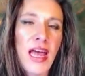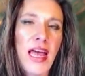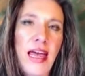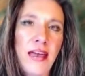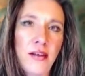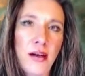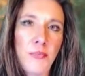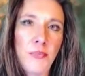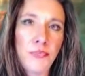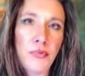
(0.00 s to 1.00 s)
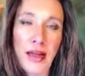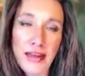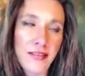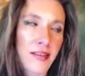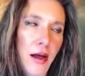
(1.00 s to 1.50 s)
And
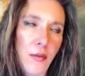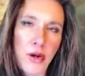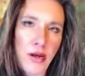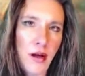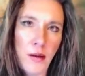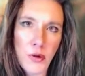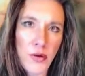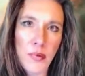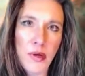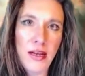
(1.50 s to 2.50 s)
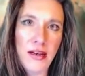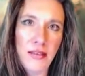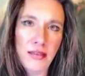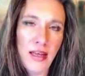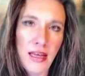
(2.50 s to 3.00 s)
like I said, I'm going to put it
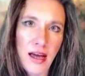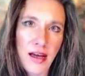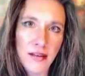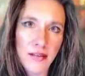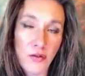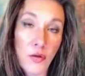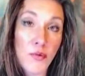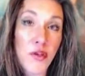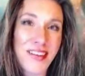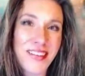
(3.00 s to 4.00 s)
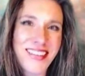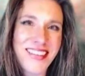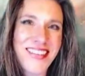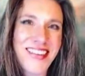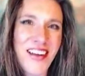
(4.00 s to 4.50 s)
in the description
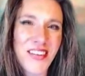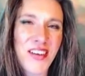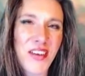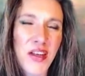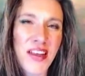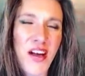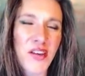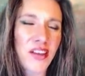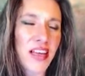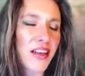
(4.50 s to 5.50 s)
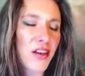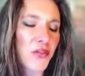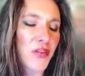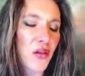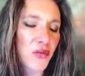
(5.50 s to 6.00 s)
down so you can calculate it
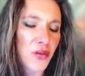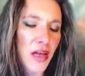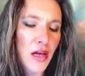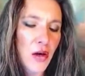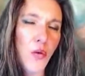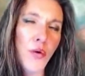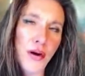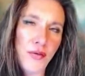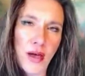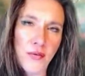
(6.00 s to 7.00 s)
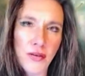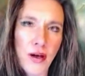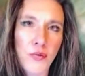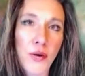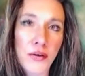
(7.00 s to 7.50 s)
yourself. Or if you have
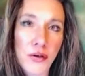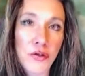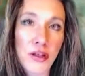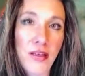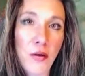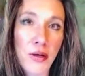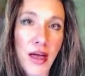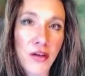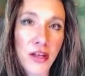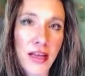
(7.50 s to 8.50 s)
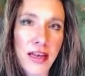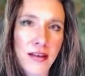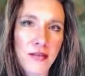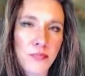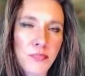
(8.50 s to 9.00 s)
software, usually that will calculate
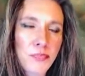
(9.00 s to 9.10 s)
it.